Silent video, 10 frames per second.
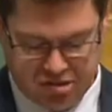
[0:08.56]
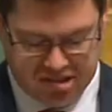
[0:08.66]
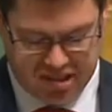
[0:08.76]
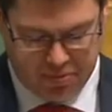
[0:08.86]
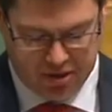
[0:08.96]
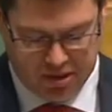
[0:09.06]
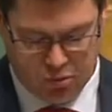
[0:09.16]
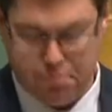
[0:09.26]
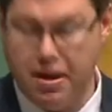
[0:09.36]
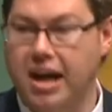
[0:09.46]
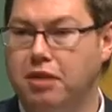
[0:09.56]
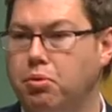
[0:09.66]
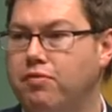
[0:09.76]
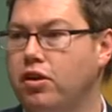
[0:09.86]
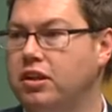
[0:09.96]
to some of the
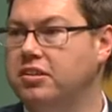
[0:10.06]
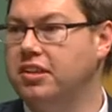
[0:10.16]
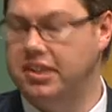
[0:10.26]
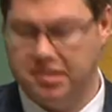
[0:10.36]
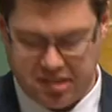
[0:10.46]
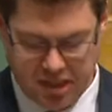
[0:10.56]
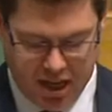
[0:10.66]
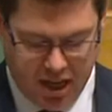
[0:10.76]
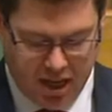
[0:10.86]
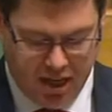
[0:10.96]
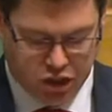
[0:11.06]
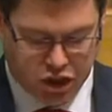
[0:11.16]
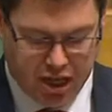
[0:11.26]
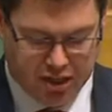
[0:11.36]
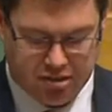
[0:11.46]
remarkable volunteers in
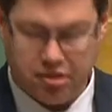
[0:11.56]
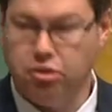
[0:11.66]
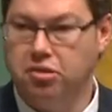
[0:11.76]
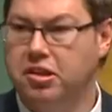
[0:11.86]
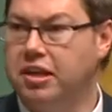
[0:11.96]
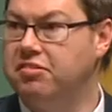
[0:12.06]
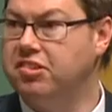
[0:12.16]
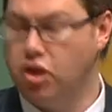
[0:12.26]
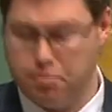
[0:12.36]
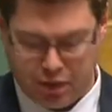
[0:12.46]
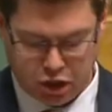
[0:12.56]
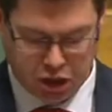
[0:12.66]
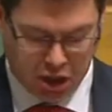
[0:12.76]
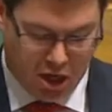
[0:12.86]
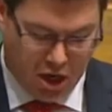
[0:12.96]
Charlton who give so much
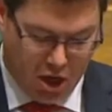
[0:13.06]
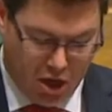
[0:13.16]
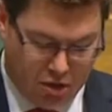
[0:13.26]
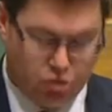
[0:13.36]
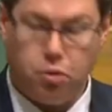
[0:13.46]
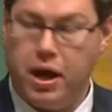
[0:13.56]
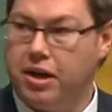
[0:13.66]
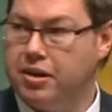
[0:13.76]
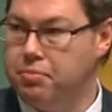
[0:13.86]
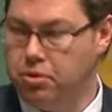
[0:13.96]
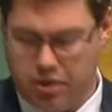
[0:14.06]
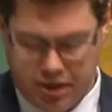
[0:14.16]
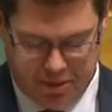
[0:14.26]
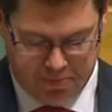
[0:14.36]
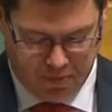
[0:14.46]
to our
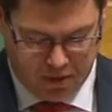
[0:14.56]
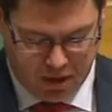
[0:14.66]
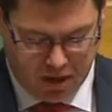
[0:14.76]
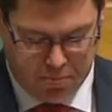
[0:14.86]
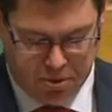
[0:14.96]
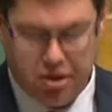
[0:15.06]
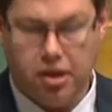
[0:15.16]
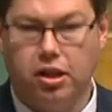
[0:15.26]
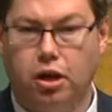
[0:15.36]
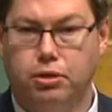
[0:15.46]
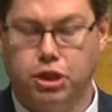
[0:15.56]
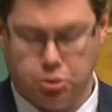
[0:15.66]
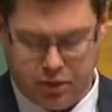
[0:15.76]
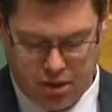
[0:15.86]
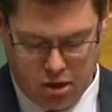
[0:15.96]
community. In particular, I wish
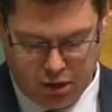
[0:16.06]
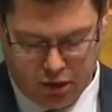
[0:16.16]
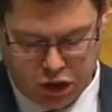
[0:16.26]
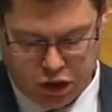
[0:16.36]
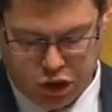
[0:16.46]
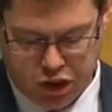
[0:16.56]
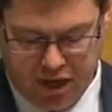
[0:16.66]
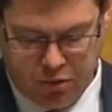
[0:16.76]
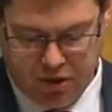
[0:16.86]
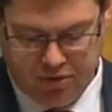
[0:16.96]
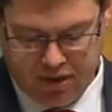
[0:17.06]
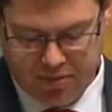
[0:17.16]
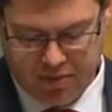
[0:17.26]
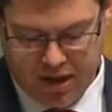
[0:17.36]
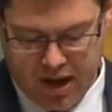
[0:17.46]
to acknowledge Jan Weaver,
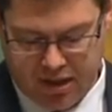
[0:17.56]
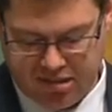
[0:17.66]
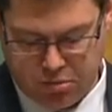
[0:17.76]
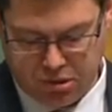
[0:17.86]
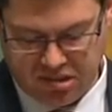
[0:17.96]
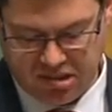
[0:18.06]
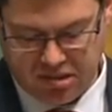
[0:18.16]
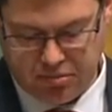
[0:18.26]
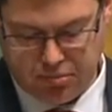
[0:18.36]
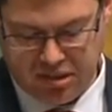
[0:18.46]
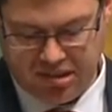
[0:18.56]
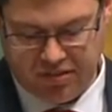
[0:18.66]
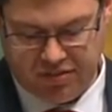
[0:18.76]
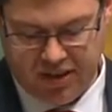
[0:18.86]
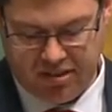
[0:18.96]
Alex Wilson, Melissa
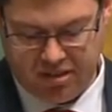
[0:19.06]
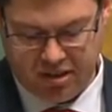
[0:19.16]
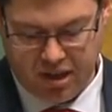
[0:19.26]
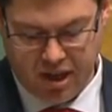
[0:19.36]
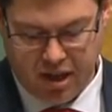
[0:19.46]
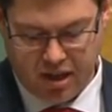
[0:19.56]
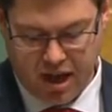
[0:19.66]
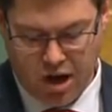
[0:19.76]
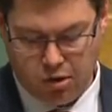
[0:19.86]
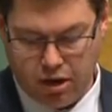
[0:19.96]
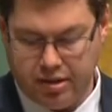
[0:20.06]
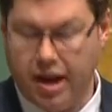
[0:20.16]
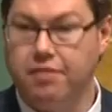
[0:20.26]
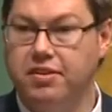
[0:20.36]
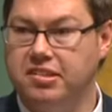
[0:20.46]
Fenton, Caroline
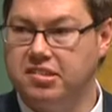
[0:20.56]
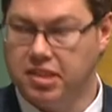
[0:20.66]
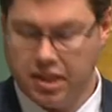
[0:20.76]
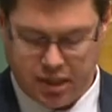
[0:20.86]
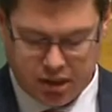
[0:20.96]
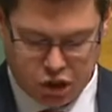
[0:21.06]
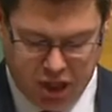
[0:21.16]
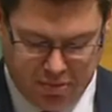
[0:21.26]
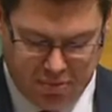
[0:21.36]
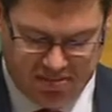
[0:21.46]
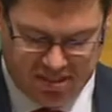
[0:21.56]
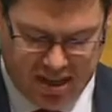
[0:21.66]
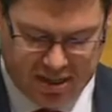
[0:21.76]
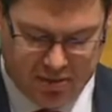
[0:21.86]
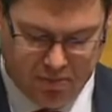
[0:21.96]
Davies, Jane
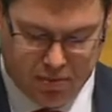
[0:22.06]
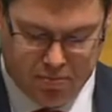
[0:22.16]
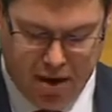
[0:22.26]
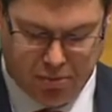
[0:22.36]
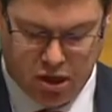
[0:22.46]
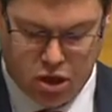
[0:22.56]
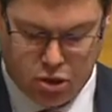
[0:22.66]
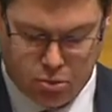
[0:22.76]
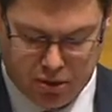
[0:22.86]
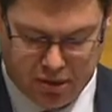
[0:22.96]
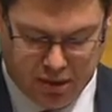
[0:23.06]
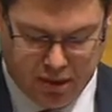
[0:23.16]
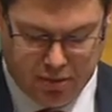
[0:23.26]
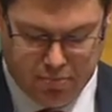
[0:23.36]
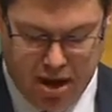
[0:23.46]
Mifsud, Pamela Allwood,
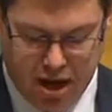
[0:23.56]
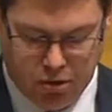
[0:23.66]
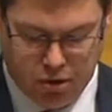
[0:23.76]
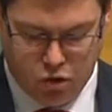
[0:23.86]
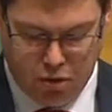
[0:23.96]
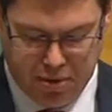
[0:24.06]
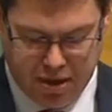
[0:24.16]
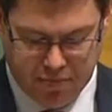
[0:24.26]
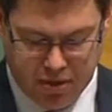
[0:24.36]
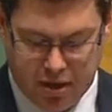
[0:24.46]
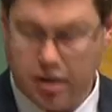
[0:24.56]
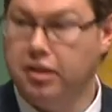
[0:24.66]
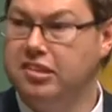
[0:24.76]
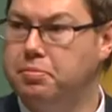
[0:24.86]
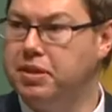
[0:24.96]
Margaret Cropper,
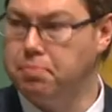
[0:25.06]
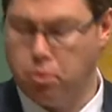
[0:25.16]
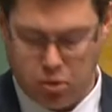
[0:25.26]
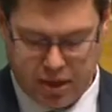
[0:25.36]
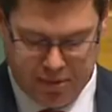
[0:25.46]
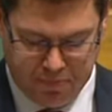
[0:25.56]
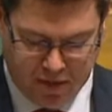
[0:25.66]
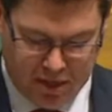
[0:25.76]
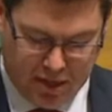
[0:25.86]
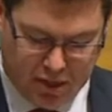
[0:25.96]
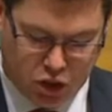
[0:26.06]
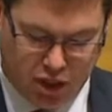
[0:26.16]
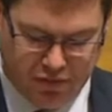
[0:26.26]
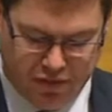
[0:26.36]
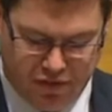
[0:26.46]
Elizabeth Porter,
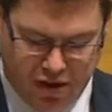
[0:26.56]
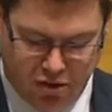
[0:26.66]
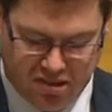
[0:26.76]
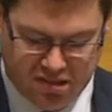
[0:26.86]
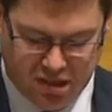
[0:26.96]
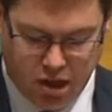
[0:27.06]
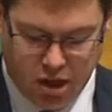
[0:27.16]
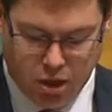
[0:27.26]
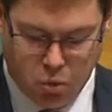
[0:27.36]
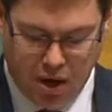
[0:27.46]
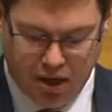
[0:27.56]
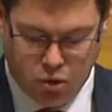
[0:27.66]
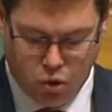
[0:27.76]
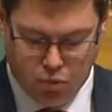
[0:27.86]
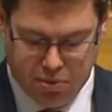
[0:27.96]
Jennifer Ferris, Gwen
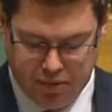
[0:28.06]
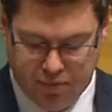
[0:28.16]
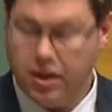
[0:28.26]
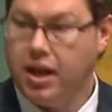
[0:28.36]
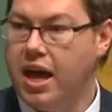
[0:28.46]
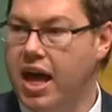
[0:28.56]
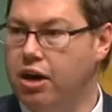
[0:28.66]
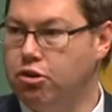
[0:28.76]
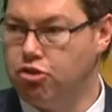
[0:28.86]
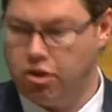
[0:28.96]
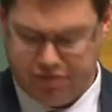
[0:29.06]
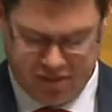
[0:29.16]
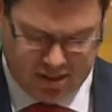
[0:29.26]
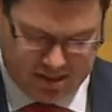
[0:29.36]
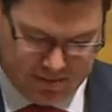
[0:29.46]
Corbett, Howard
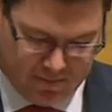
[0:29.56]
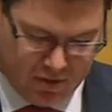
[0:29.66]
Trefethen,